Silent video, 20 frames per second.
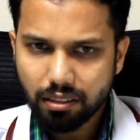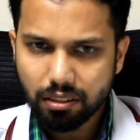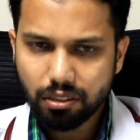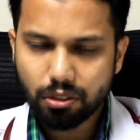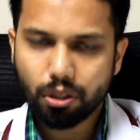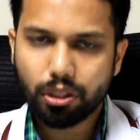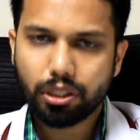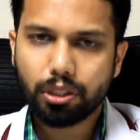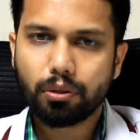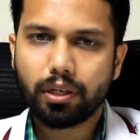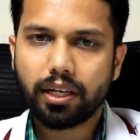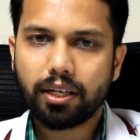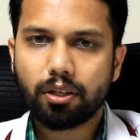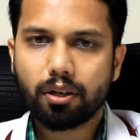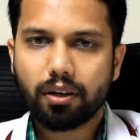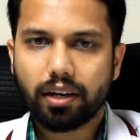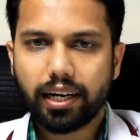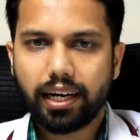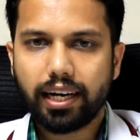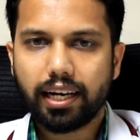So during
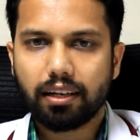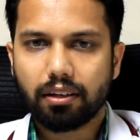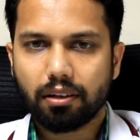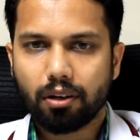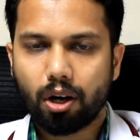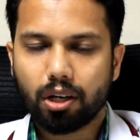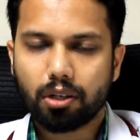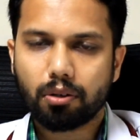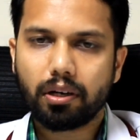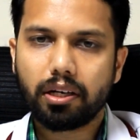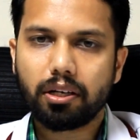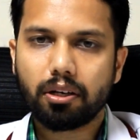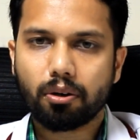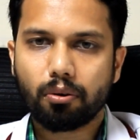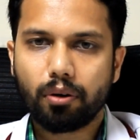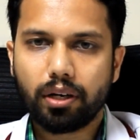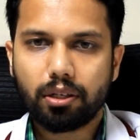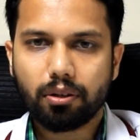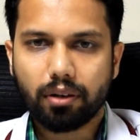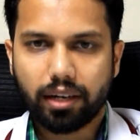your reading, not only you are
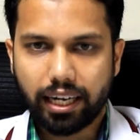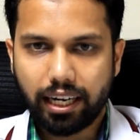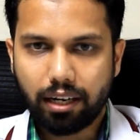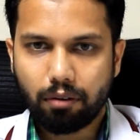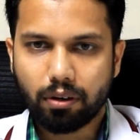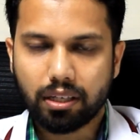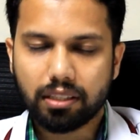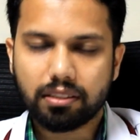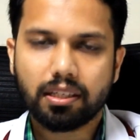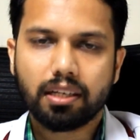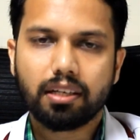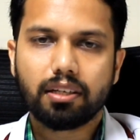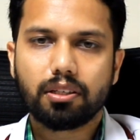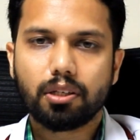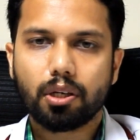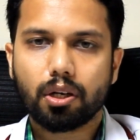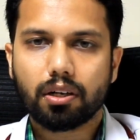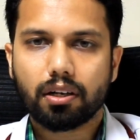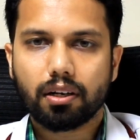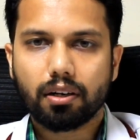going to read once,
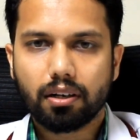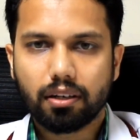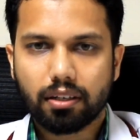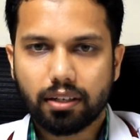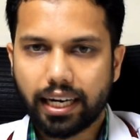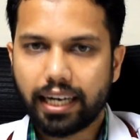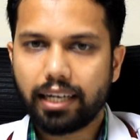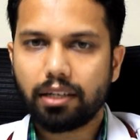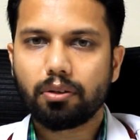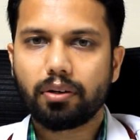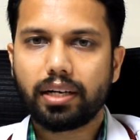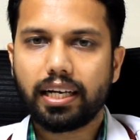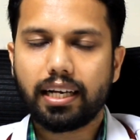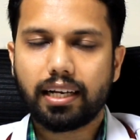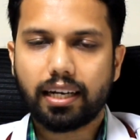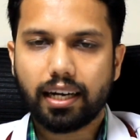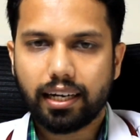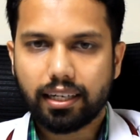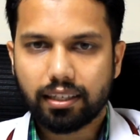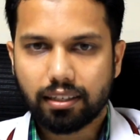you are trying to
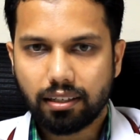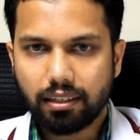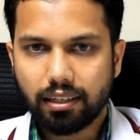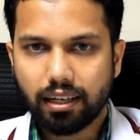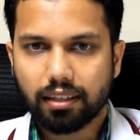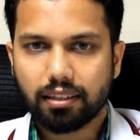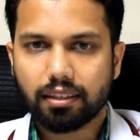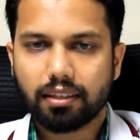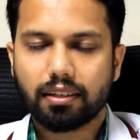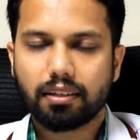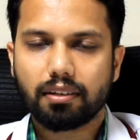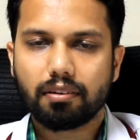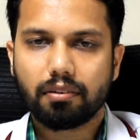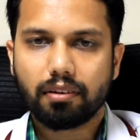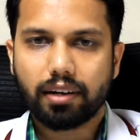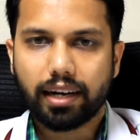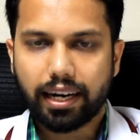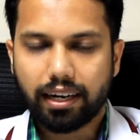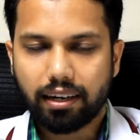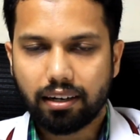recollect the other
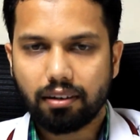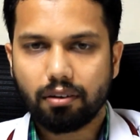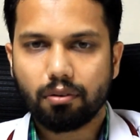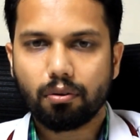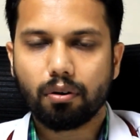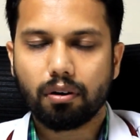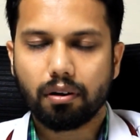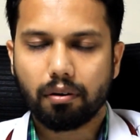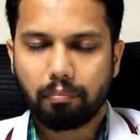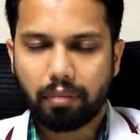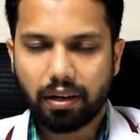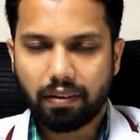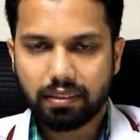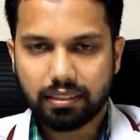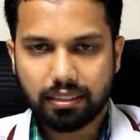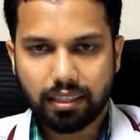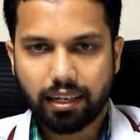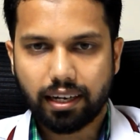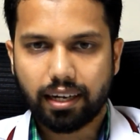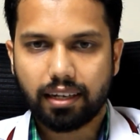
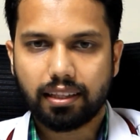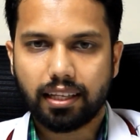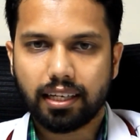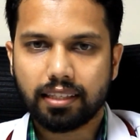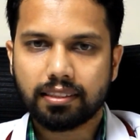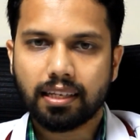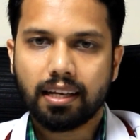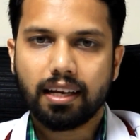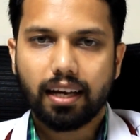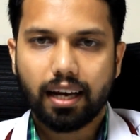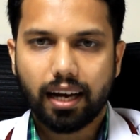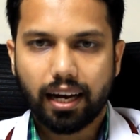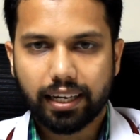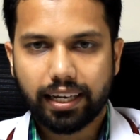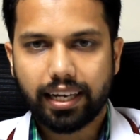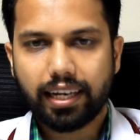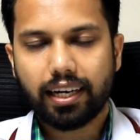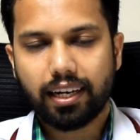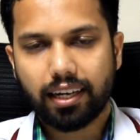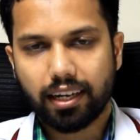previously read things
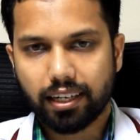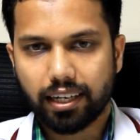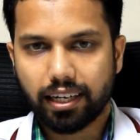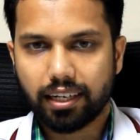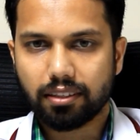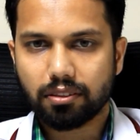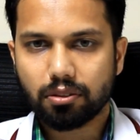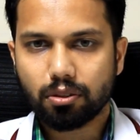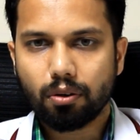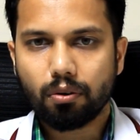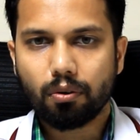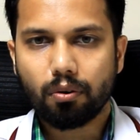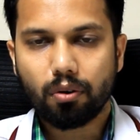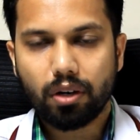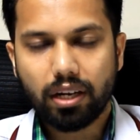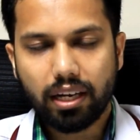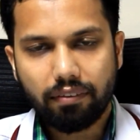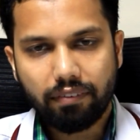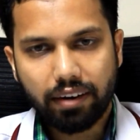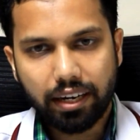again and again. So
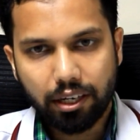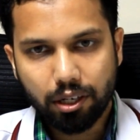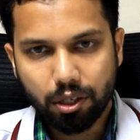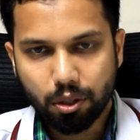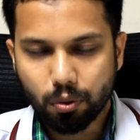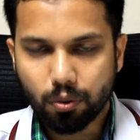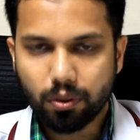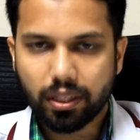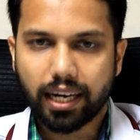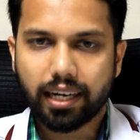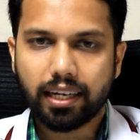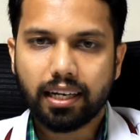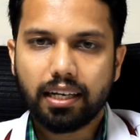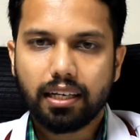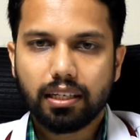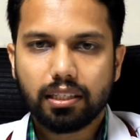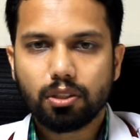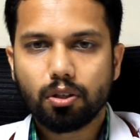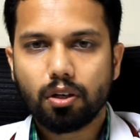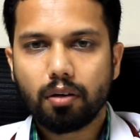only when you do that,
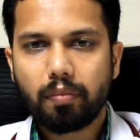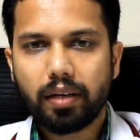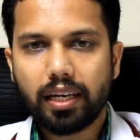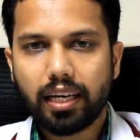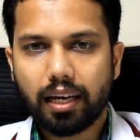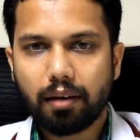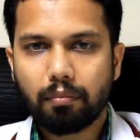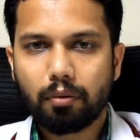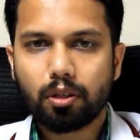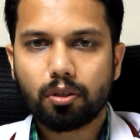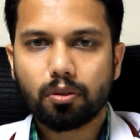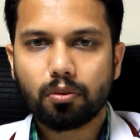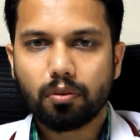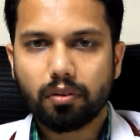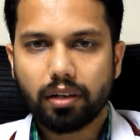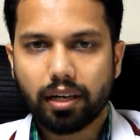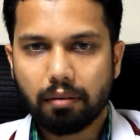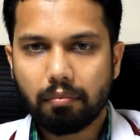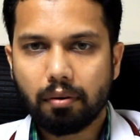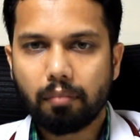you will be able to
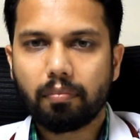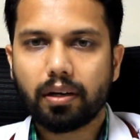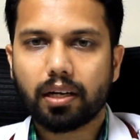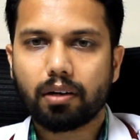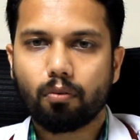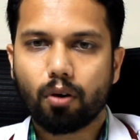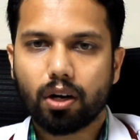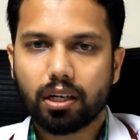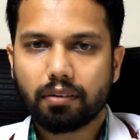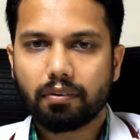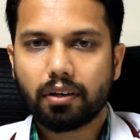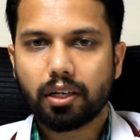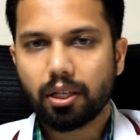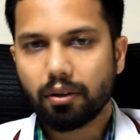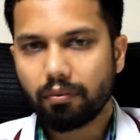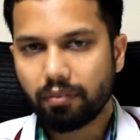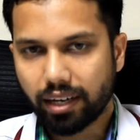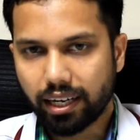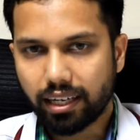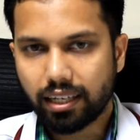remember whatever you
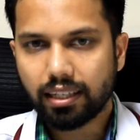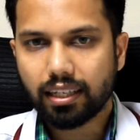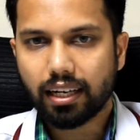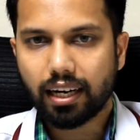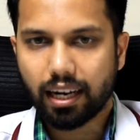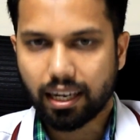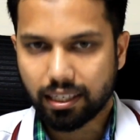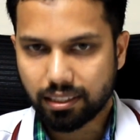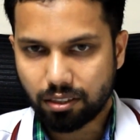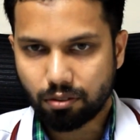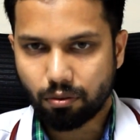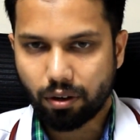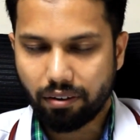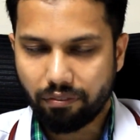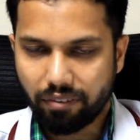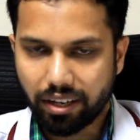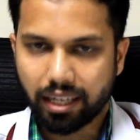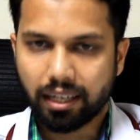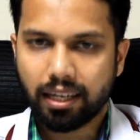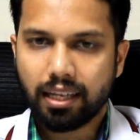have read in the last 1
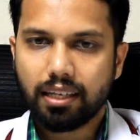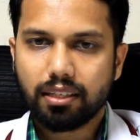week.